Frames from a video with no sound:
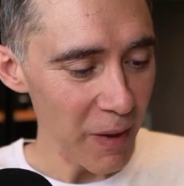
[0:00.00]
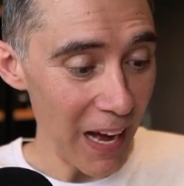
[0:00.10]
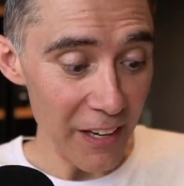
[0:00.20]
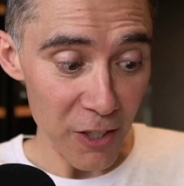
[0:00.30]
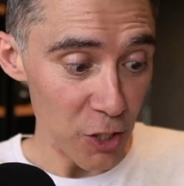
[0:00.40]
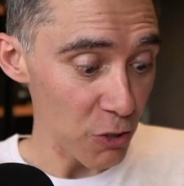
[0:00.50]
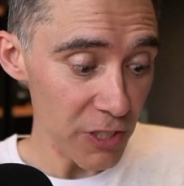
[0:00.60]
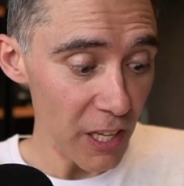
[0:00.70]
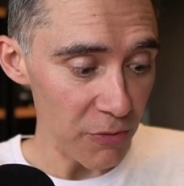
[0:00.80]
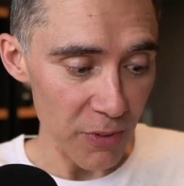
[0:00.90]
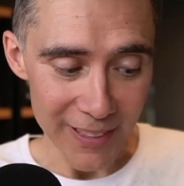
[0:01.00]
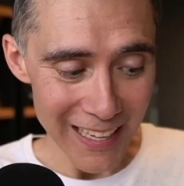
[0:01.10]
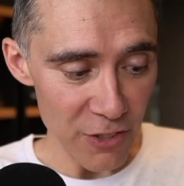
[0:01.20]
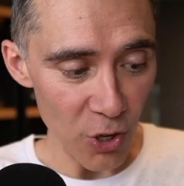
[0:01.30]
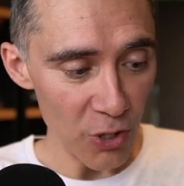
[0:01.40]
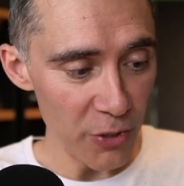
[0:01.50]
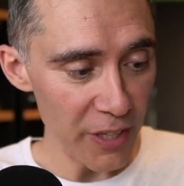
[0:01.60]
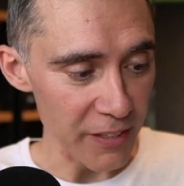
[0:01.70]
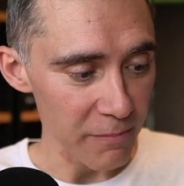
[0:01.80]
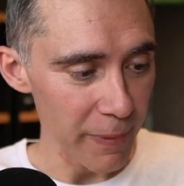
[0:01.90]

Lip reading: and your cell phone. That's all you need.